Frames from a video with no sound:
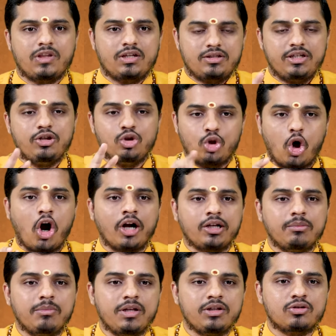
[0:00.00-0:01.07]
See,
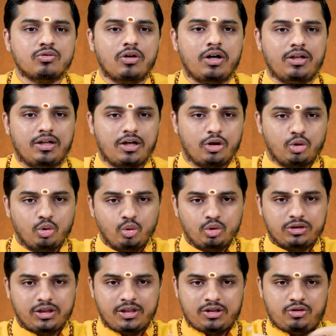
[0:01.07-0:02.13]
not means what? There are two
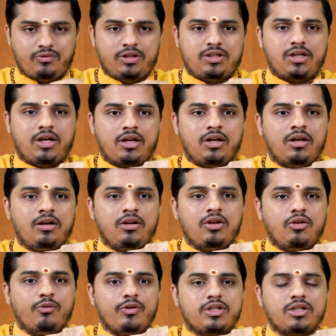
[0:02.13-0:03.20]
things which are
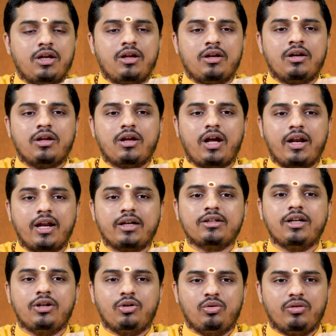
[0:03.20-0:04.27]

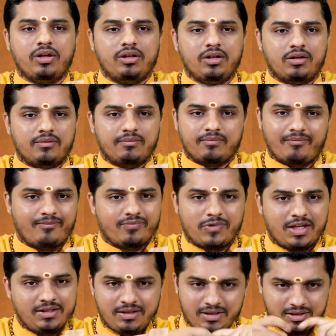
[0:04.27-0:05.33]
connected together.
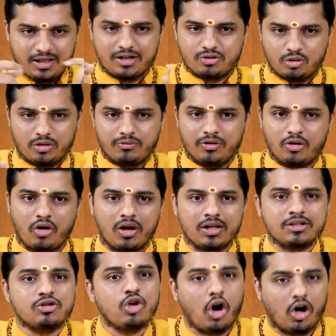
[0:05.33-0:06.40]
Isn't it? That's what we call
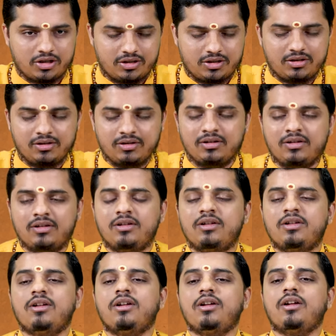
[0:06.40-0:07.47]
as not.
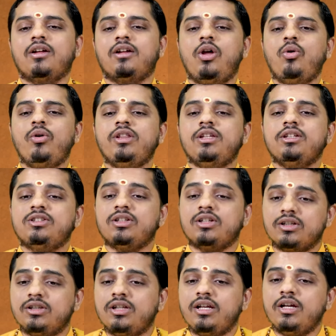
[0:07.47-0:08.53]
Now, in this
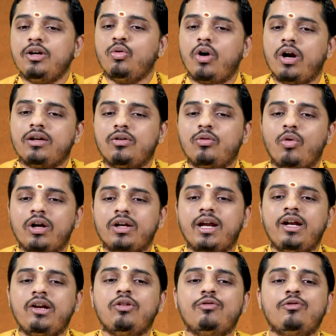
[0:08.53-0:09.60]
hridaya, what
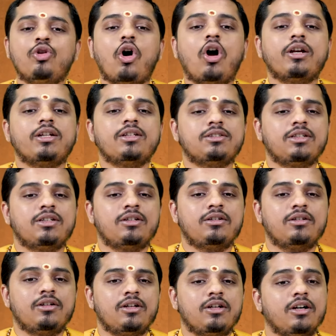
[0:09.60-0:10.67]
kind of not is it?
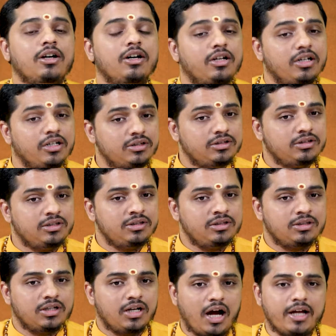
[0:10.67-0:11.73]
Rit
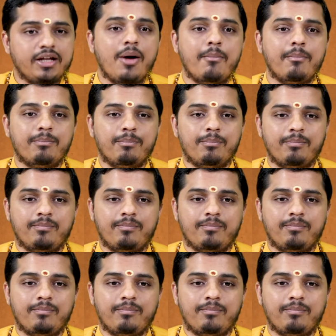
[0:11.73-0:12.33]
ayam.